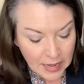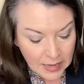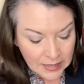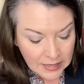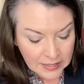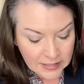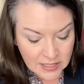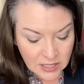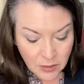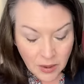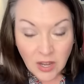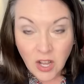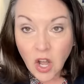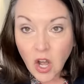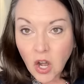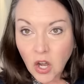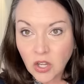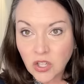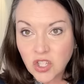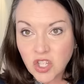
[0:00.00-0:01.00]
And so I
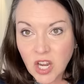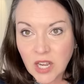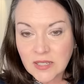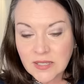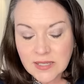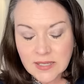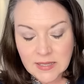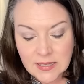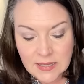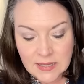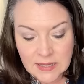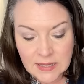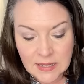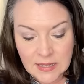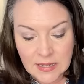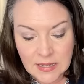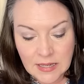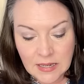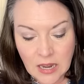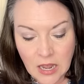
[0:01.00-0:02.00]
called Johnson
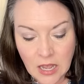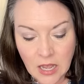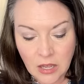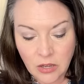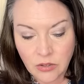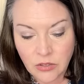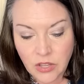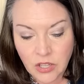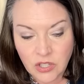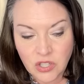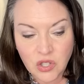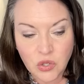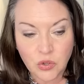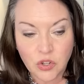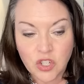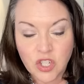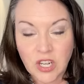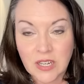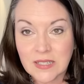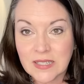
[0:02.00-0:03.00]
City, uh, the store
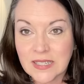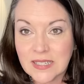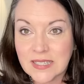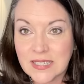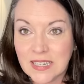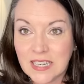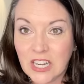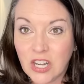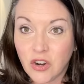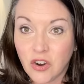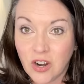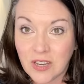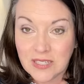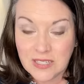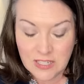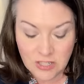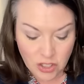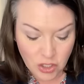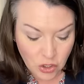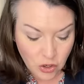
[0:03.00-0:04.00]
in Johnson City, Cross
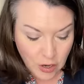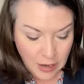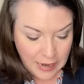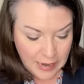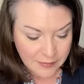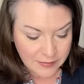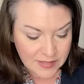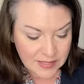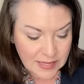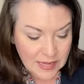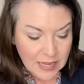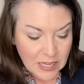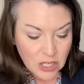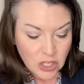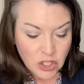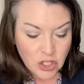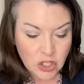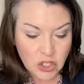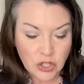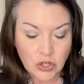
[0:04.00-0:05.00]
Stitch and Crafts,
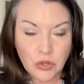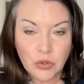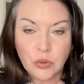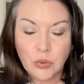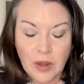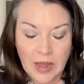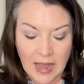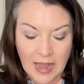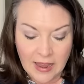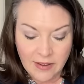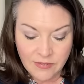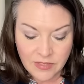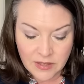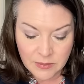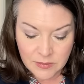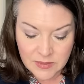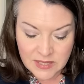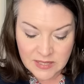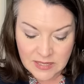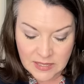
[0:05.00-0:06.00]
to have
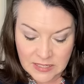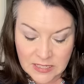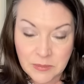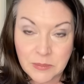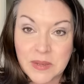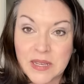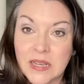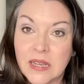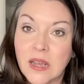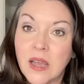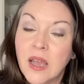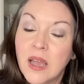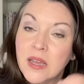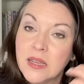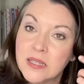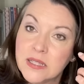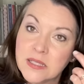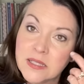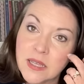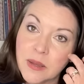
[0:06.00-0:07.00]
them send me
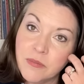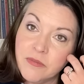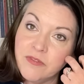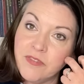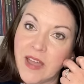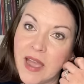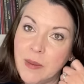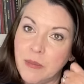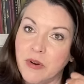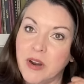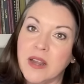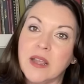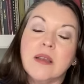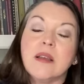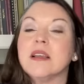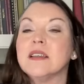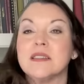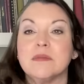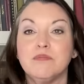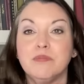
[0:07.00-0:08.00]
some fabric
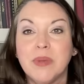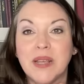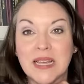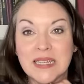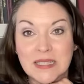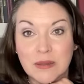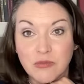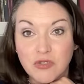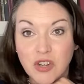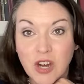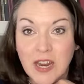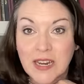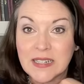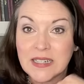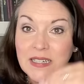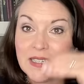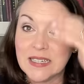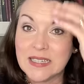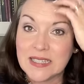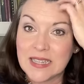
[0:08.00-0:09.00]
because because I'm trying to
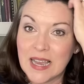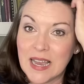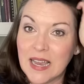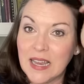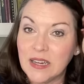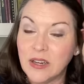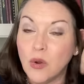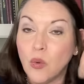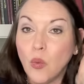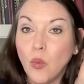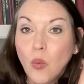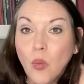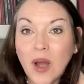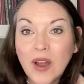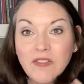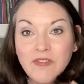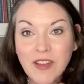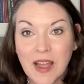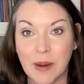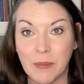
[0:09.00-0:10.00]
decide
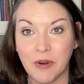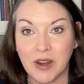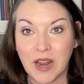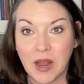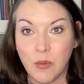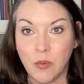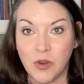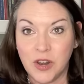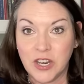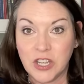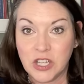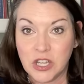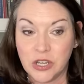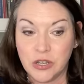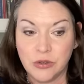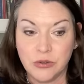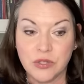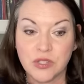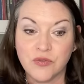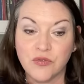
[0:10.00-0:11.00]
what fabric I want to
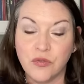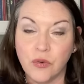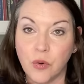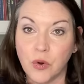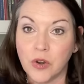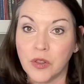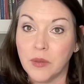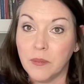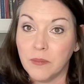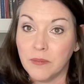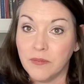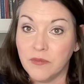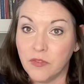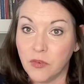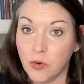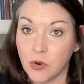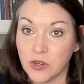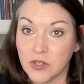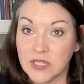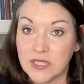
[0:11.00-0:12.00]
use for them
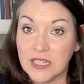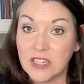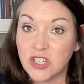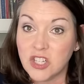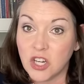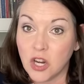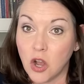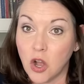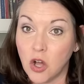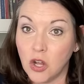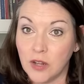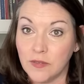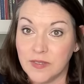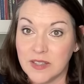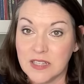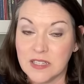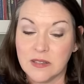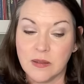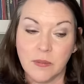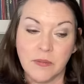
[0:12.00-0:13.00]
for stitching all of
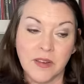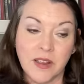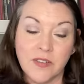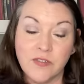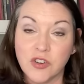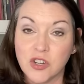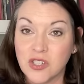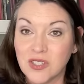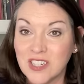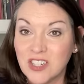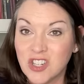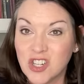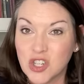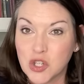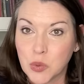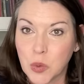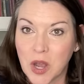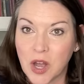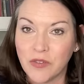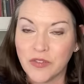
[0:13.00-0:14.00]
these. So if you're stitching
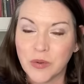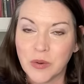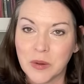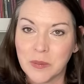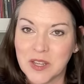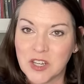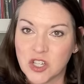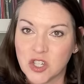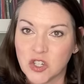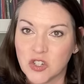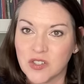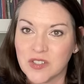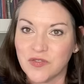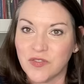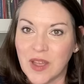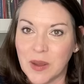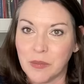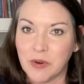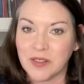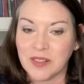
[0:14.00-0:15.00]
twelve, you want to make sure it's
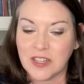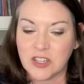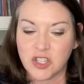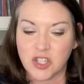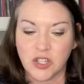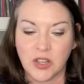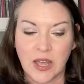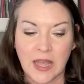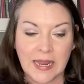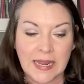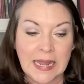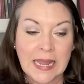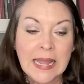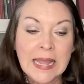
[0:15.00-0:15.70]
fabric that you like.